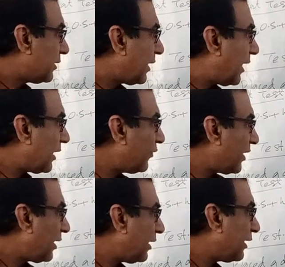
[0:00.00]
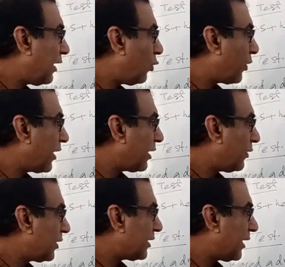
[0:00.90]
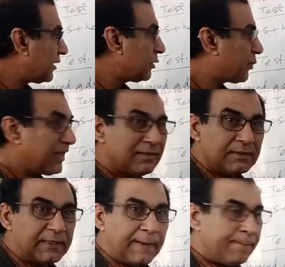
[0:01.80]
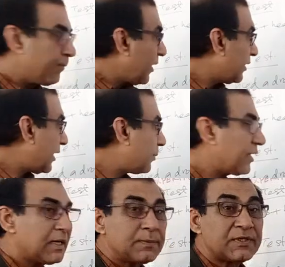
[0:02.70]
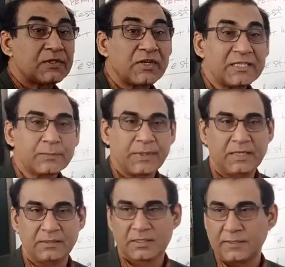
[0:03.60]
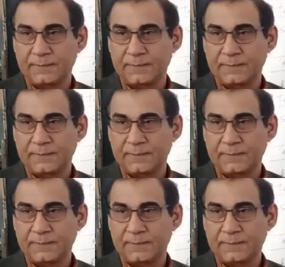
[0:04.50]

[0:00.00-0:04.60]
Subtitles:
that very area wherever that is present, that becomes transparent.